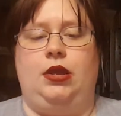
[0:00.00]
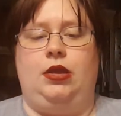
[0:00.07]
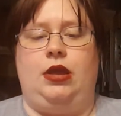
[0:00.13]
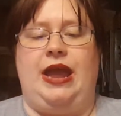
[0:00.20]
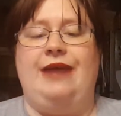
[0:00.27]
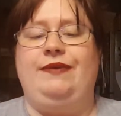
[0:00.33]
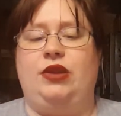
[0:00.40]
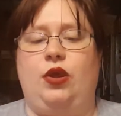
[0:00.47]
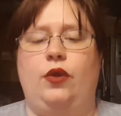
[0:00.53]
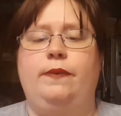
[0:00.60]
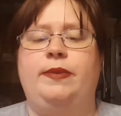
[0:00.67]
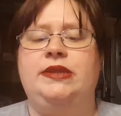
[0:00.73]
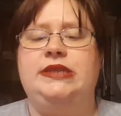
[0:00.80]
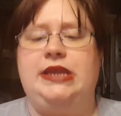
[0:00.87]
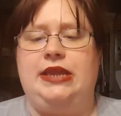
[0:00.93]
I haven't
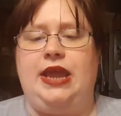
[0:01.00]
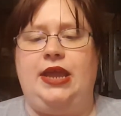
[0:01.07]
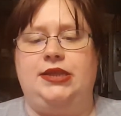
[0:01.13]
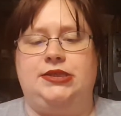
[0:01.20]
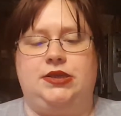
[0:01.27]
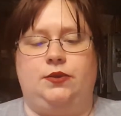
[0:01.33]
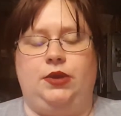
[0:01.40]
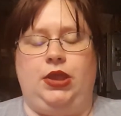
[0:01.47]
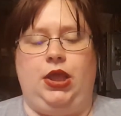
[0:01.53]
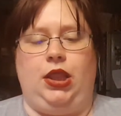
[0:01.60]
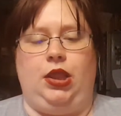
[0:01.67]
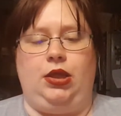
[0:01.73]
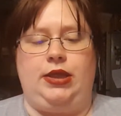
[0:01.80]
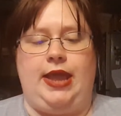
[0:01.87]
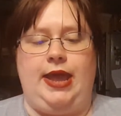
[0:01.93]
opened it yet to really
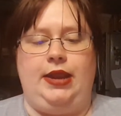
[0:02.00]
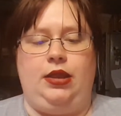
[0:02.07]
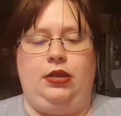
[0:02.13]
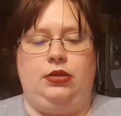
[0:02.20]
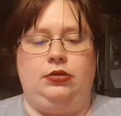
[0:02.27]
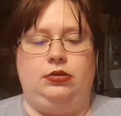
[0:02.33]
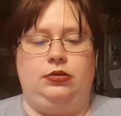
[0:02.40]
look at it.